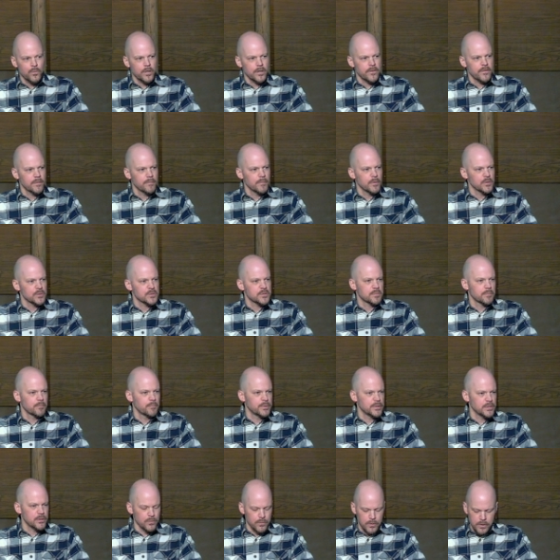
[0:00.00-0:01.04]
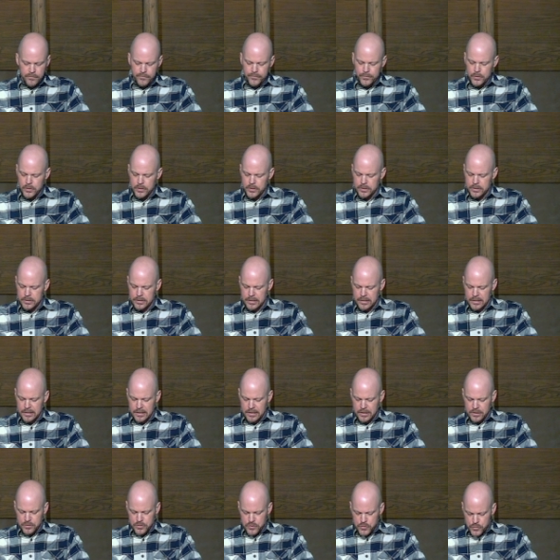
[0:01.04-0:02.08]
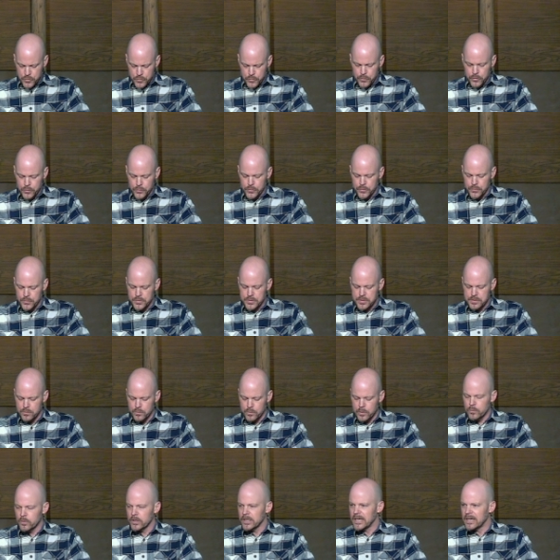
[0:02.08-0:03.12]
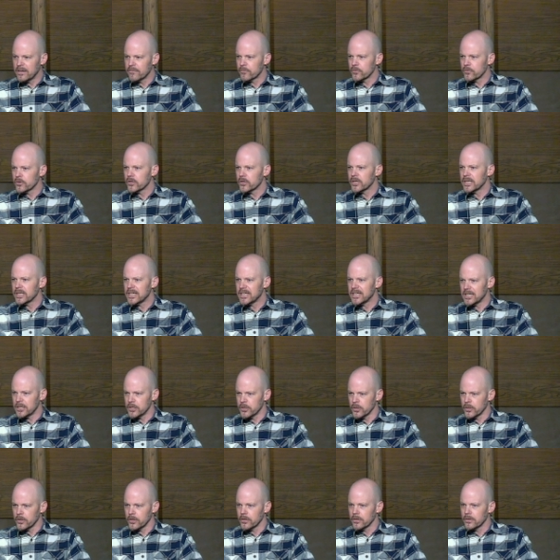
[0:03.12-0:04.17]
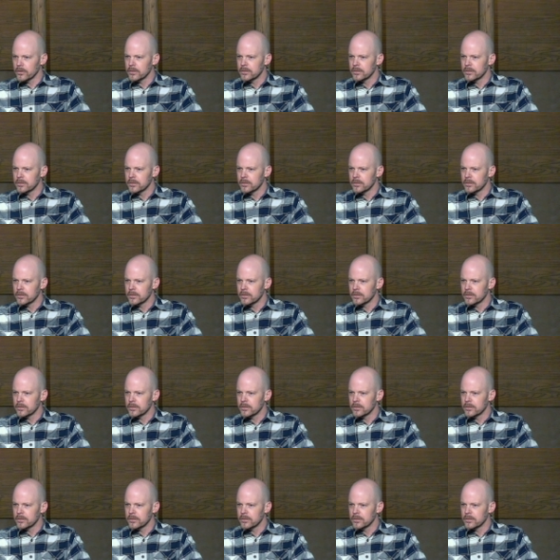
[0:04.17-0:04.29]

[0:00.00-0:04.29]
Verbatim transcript: of the most beautiful truths we will ever hear.